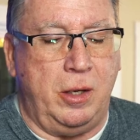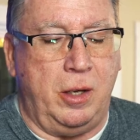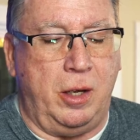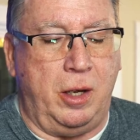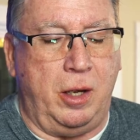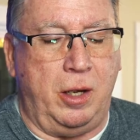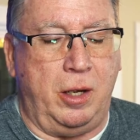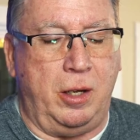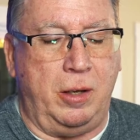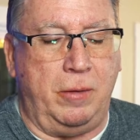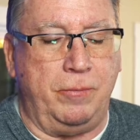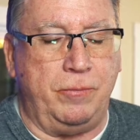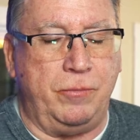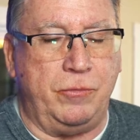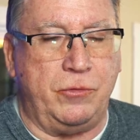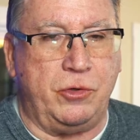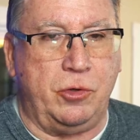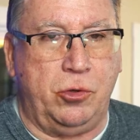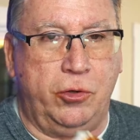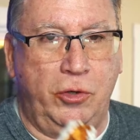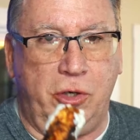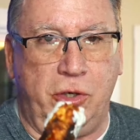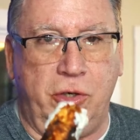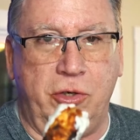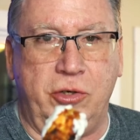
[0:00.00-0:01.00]
So
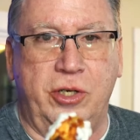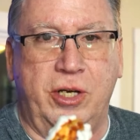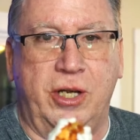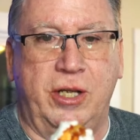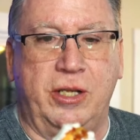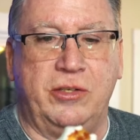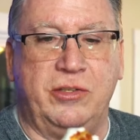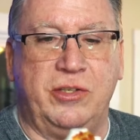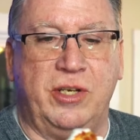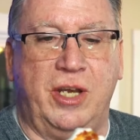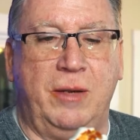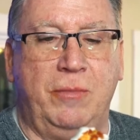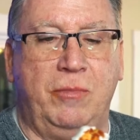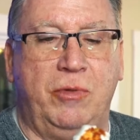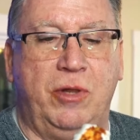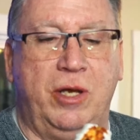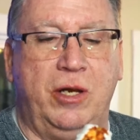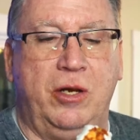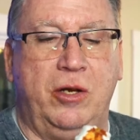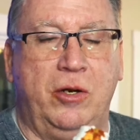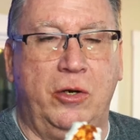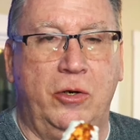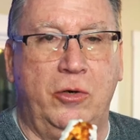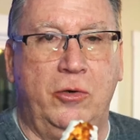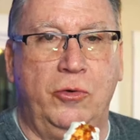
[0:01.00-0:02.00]
you're going to take the same
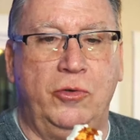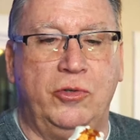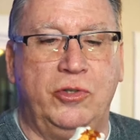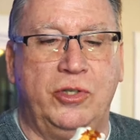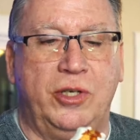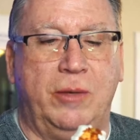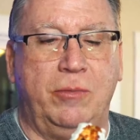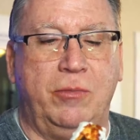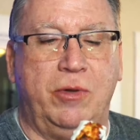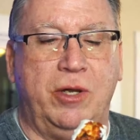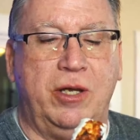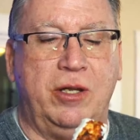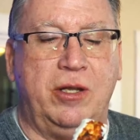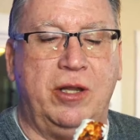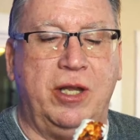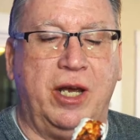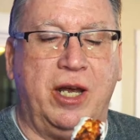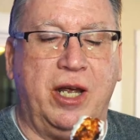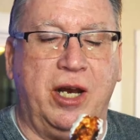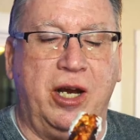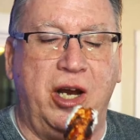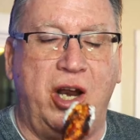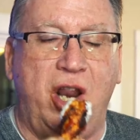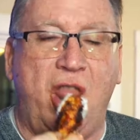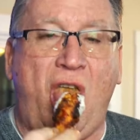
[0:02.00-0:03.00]
thing, you're going to do the same thing,
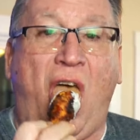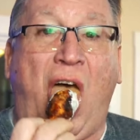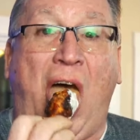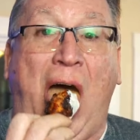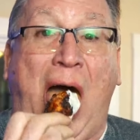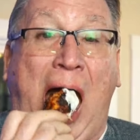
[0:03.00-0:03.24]
thick it in.